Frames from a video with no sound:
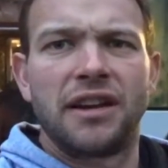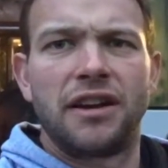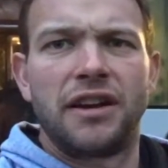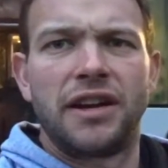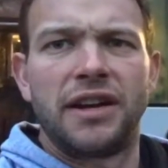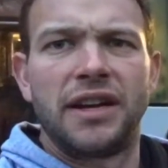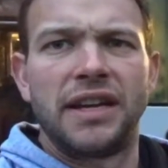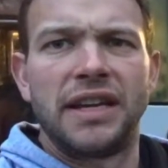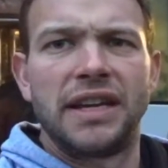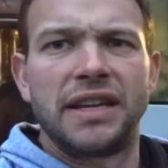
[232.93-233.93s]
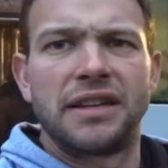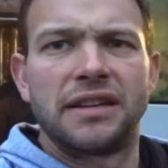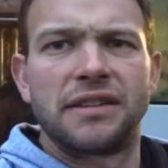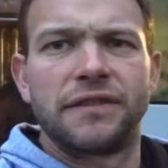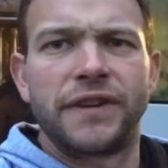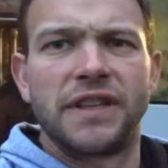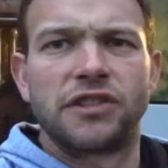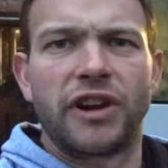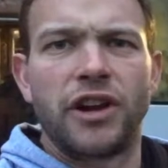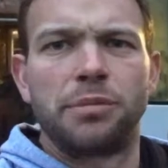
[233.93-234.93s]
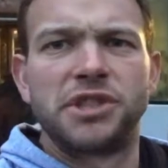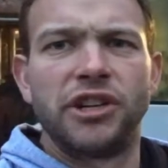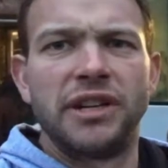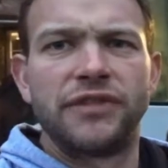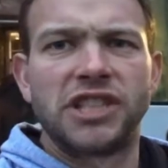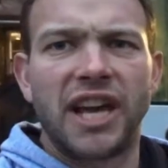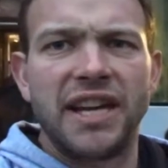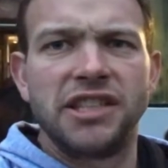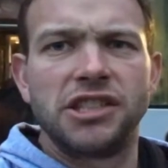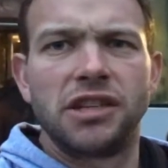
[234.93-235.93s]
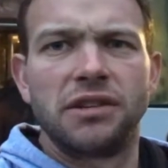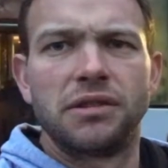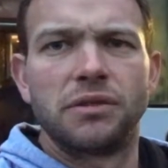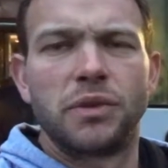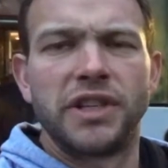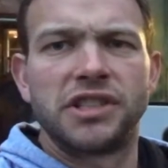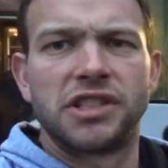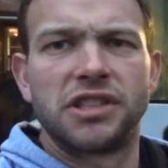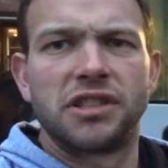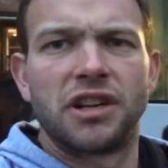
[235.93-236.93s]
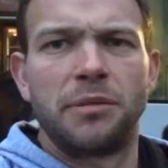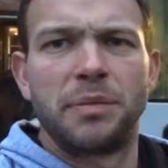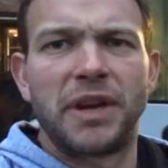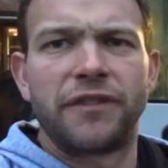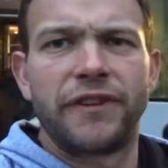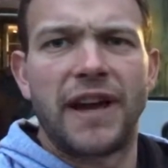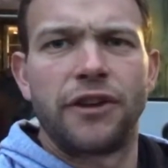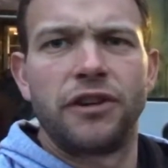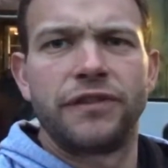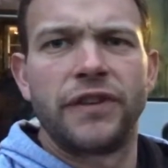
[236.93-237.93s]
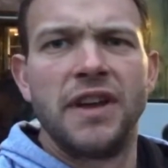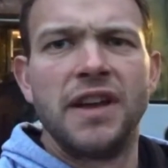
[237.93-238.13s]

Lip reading: I think it's a great opportunity for change, which I'm a big fan of.